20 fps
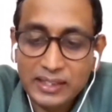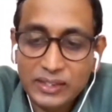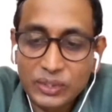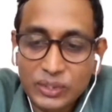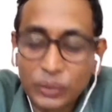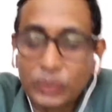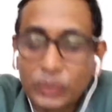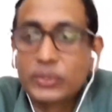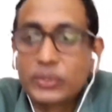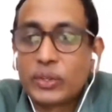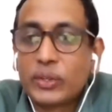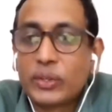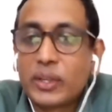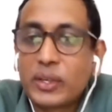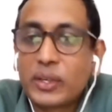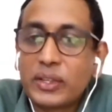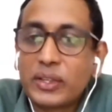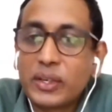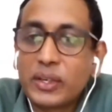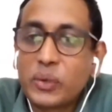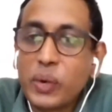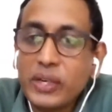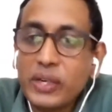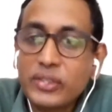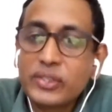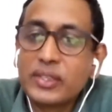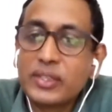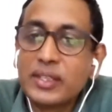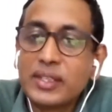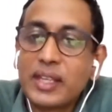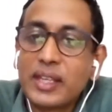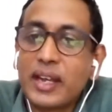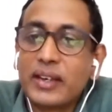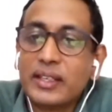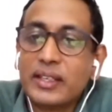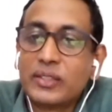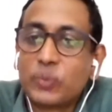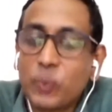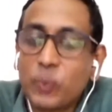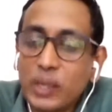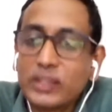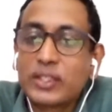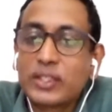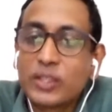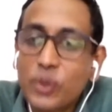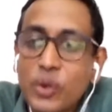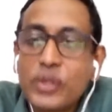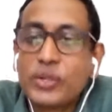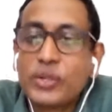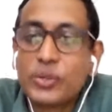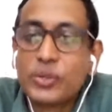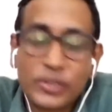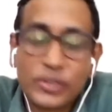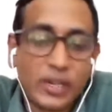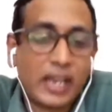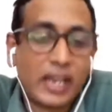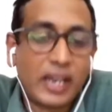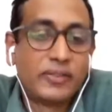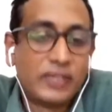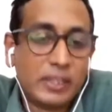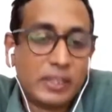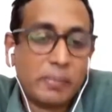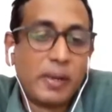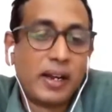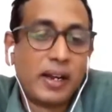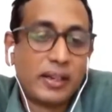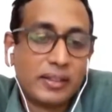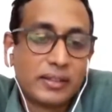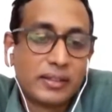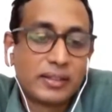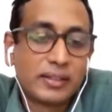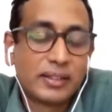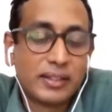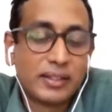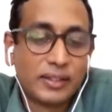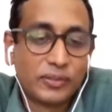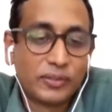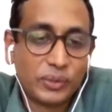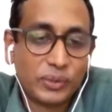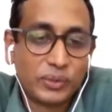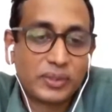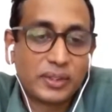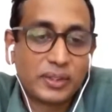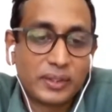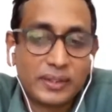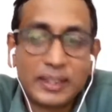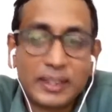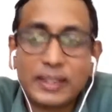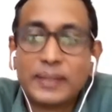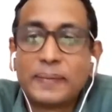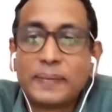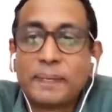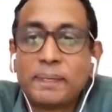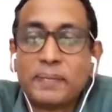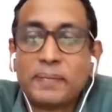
So the question there is, what's going to drive demand in the future, right?